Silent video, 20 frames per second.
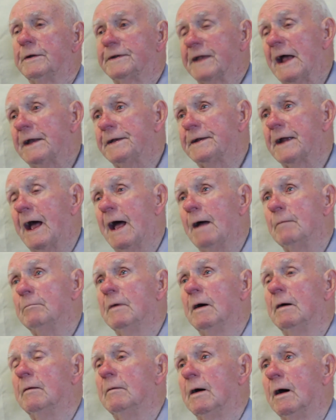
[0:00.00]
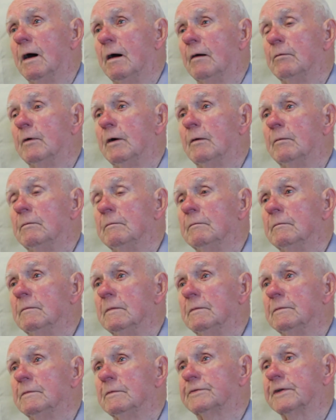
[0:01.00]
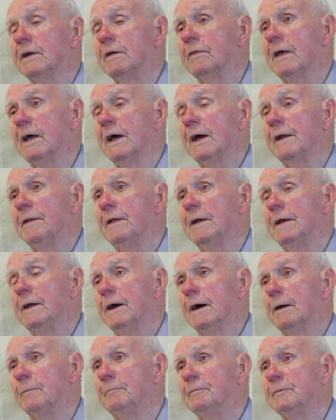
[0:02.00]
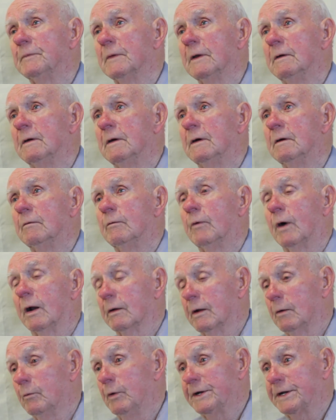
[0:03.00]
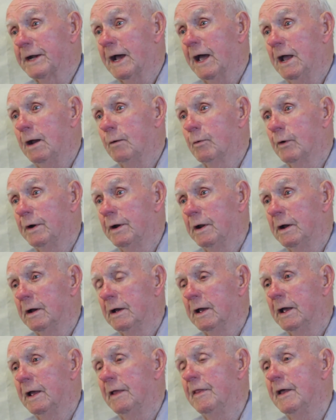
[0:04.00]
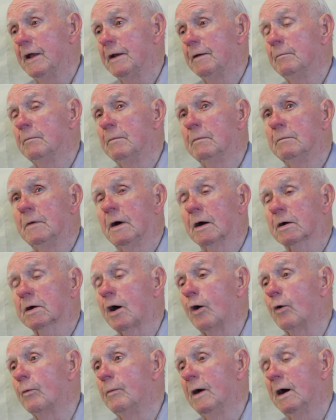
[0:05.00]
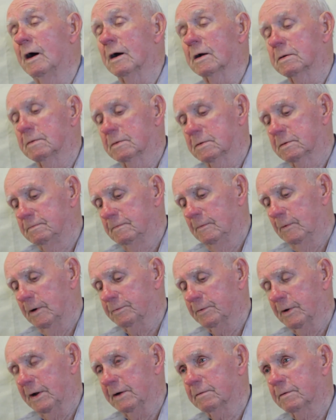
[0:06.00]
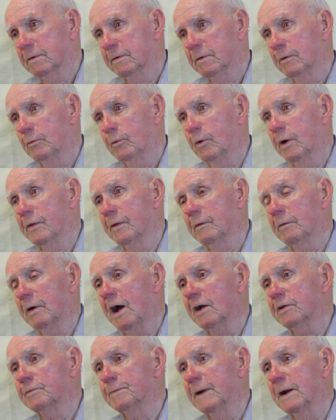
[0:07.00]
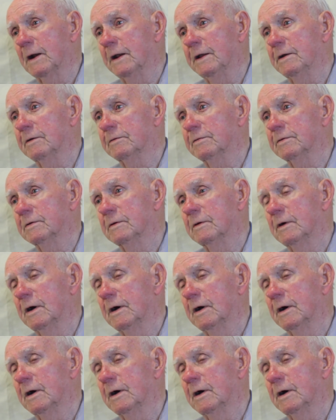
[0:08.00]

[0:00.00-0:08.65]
At that time, see, they had the, well, they went to Hayward, and then what's that, where the hospital is?